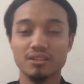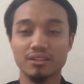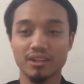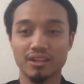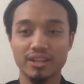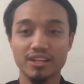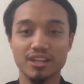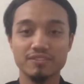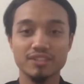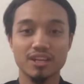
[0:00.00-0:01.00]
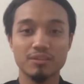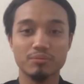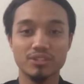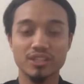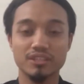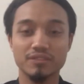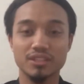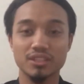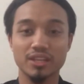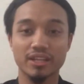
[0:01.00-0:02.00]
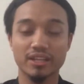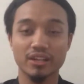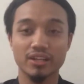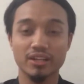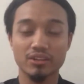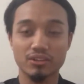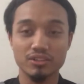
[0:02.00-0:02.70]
their daily lifestyle, productivity, and can cause